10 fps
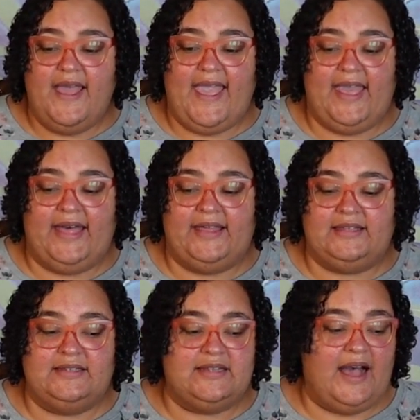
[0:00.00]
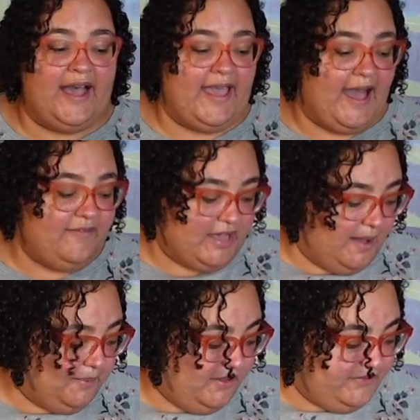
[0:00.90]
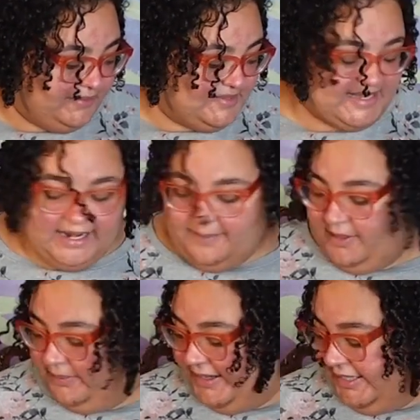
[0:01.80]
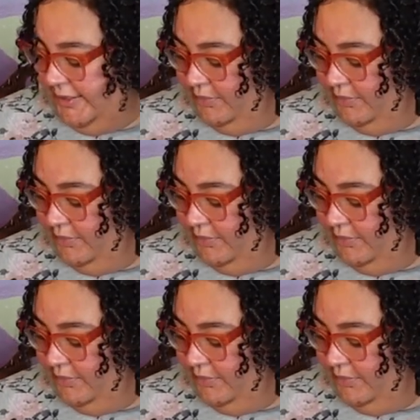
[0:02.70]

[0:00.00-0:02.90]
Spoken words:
And I have a couple of them set up already.